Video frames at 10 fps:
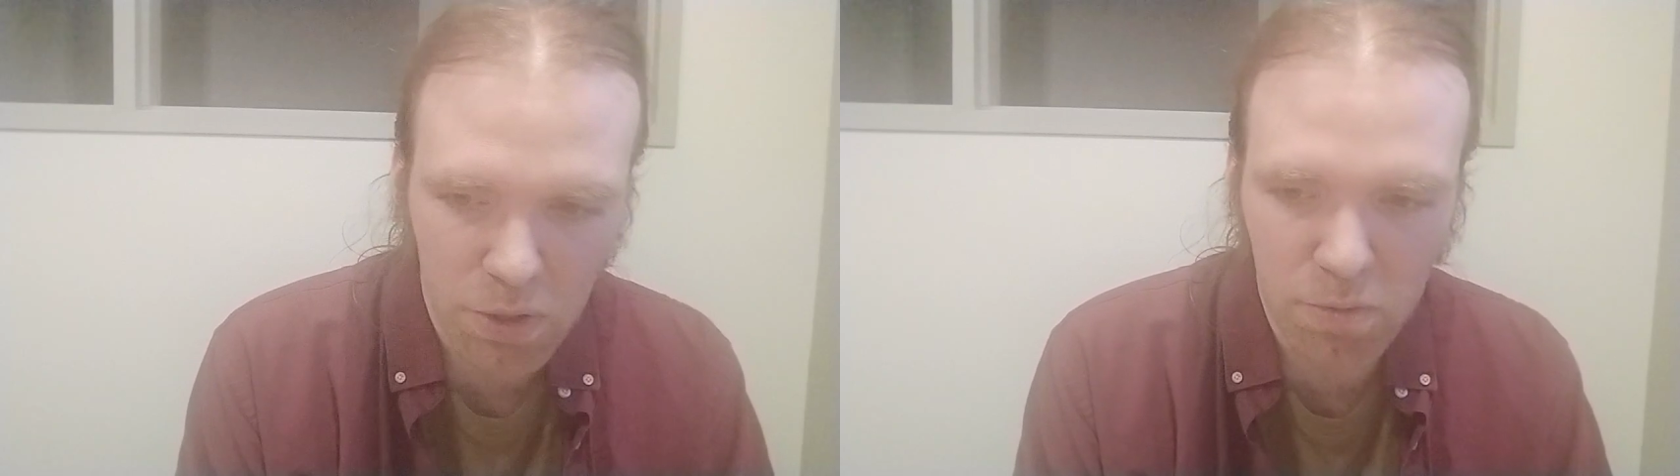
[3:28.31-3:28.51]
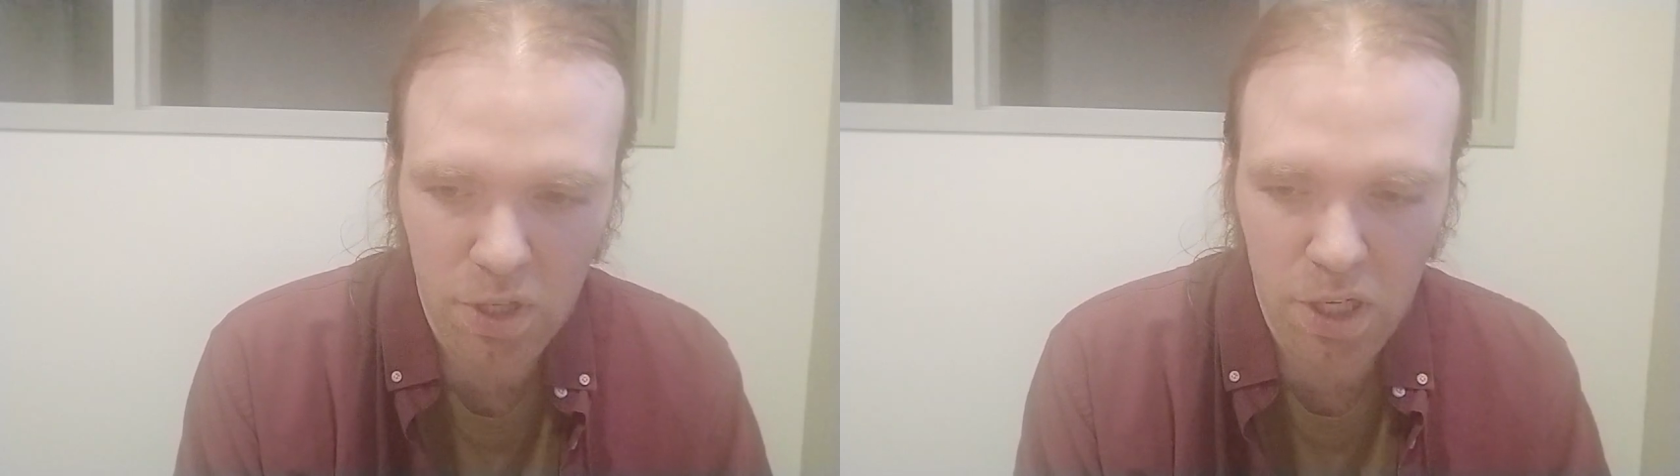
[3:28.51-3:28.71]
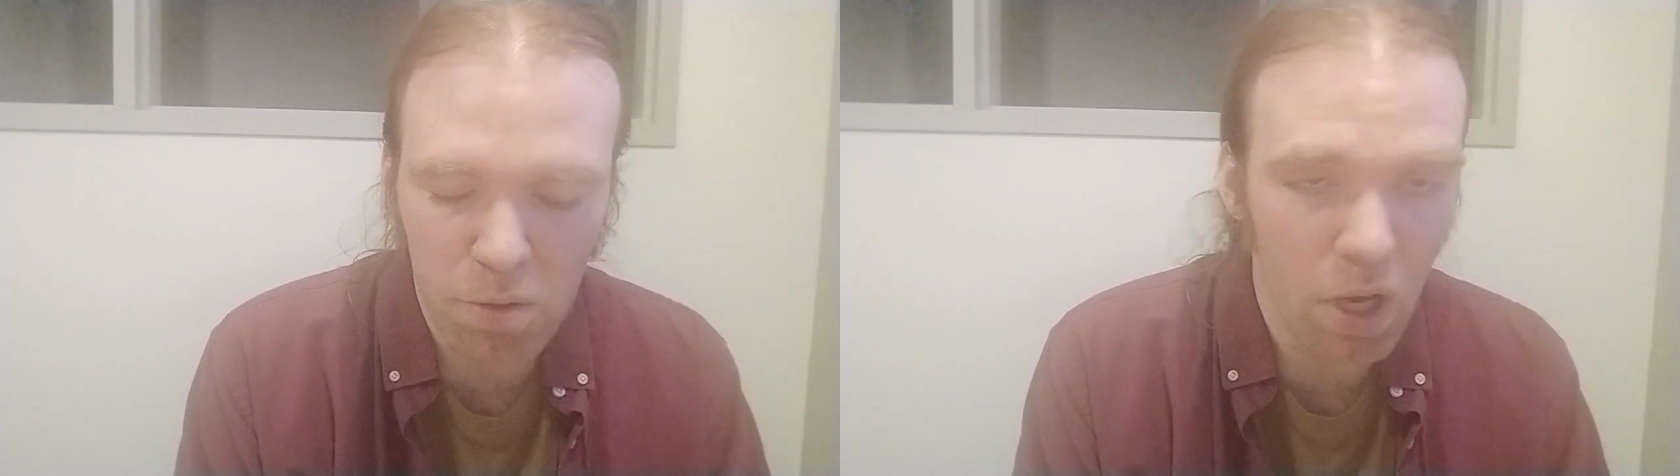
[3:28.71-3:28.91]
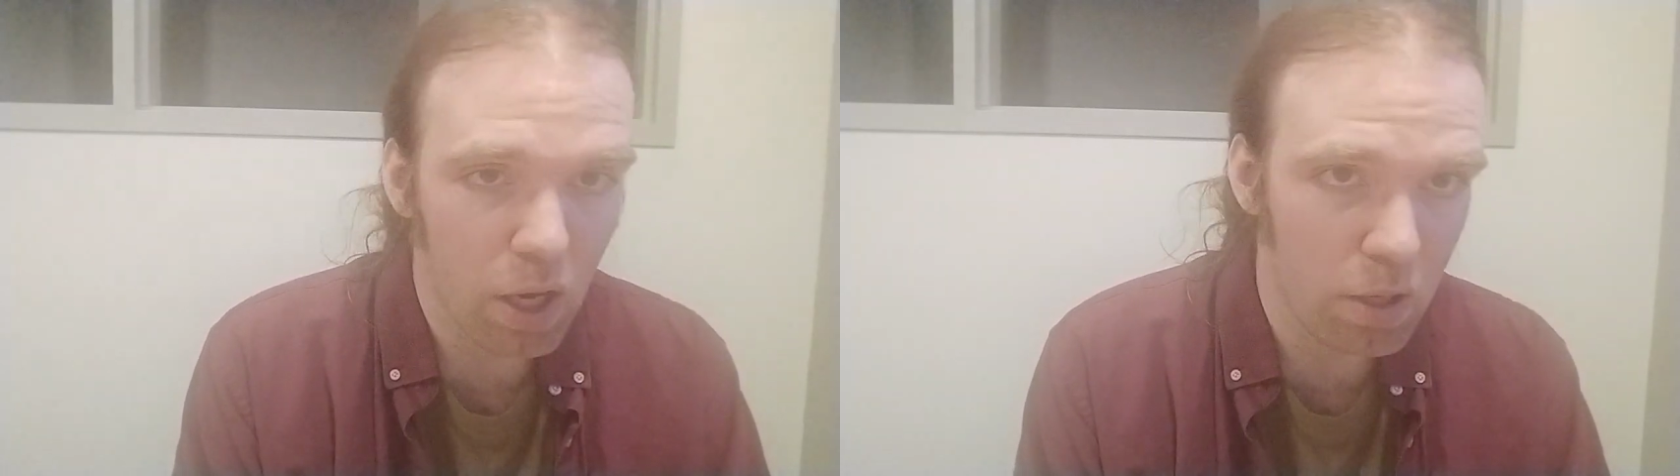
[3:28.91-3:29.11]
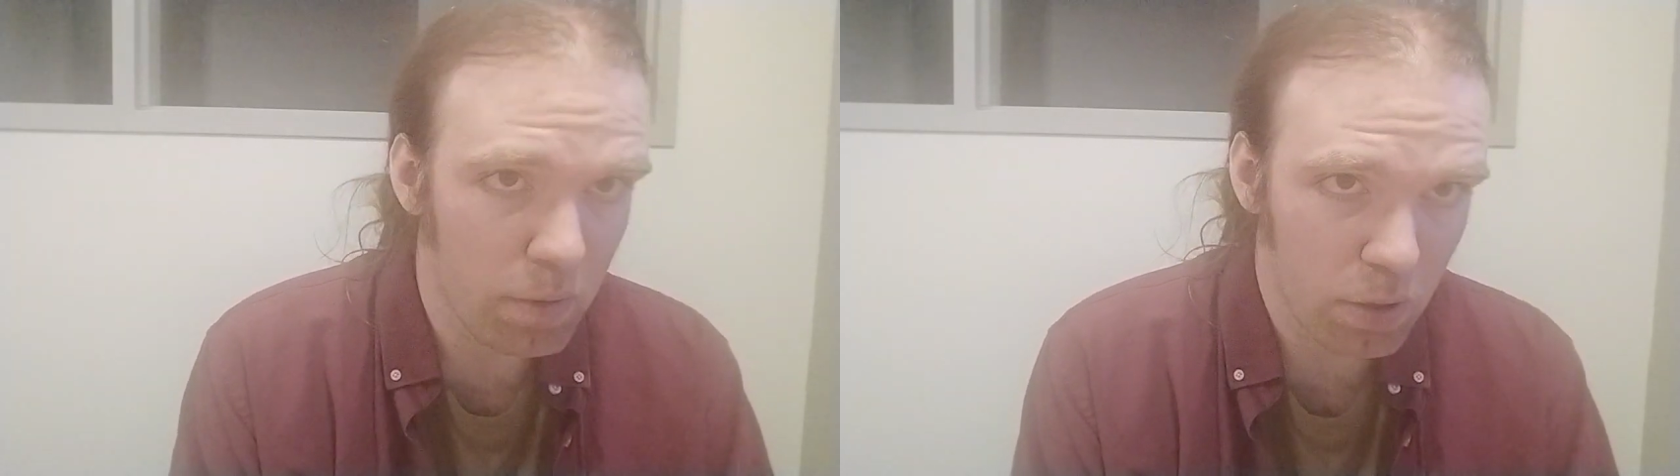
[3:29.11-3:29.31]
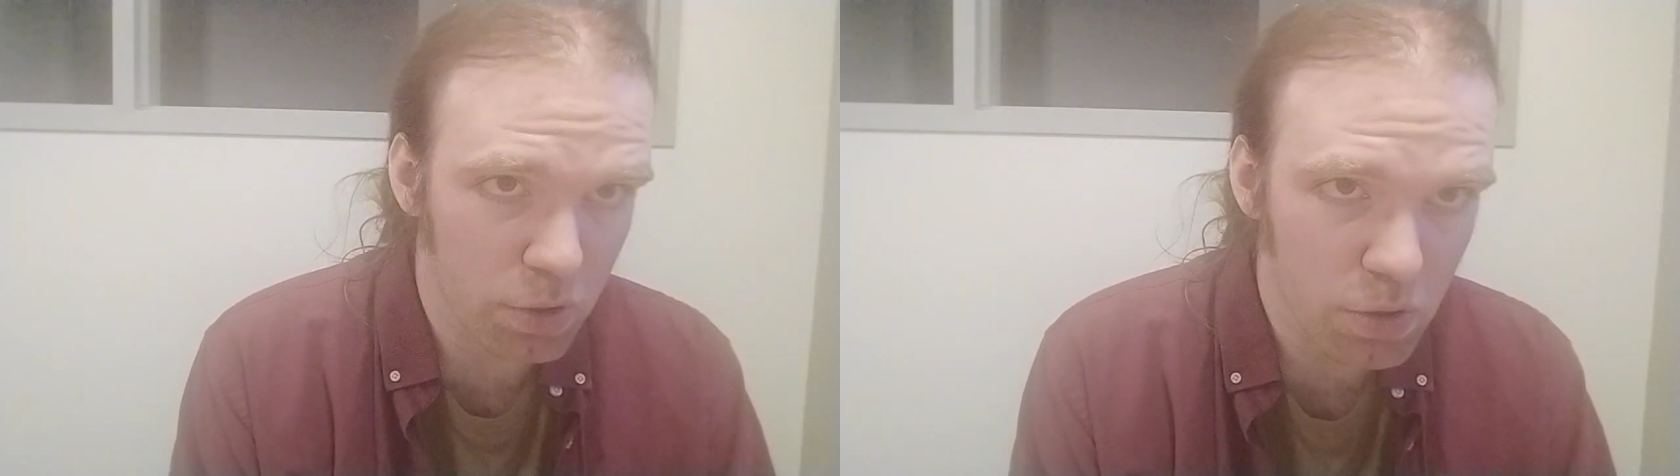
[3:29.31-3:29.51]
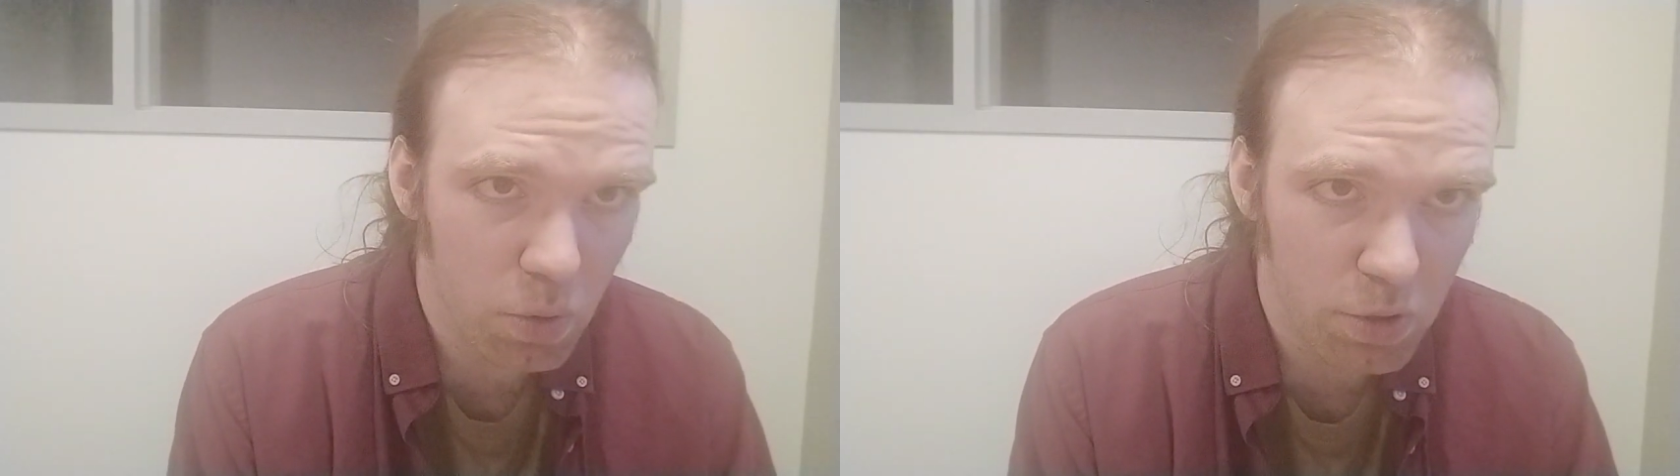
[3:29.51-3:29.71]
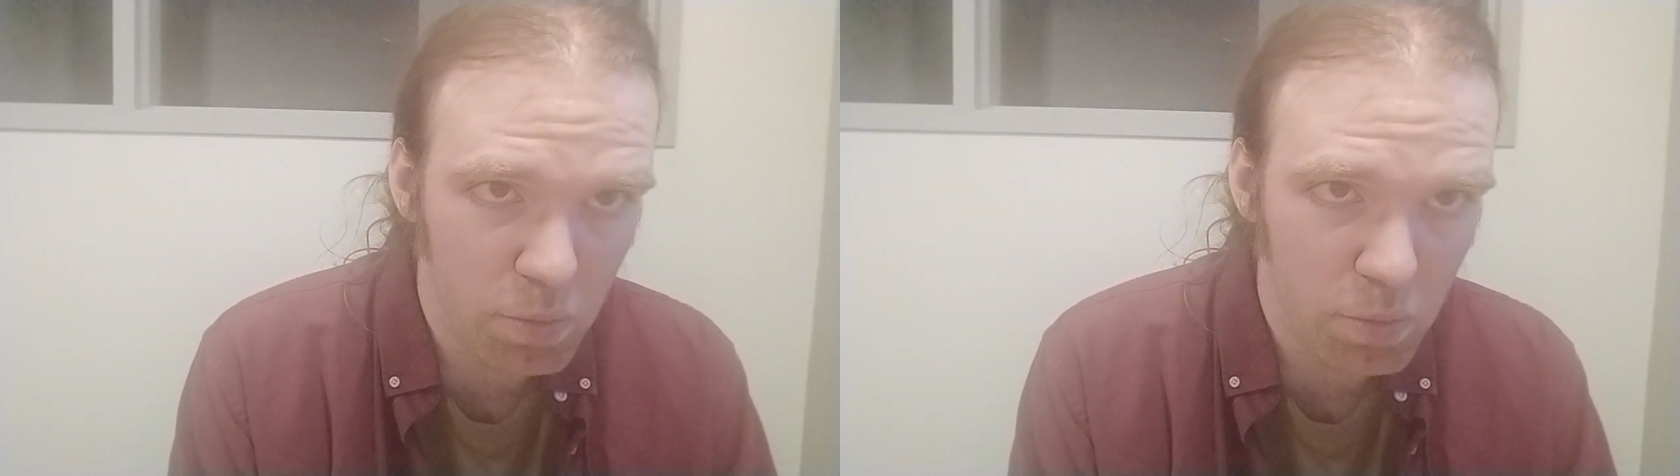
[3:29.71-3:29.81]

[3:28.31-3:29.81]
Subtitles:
you need a good source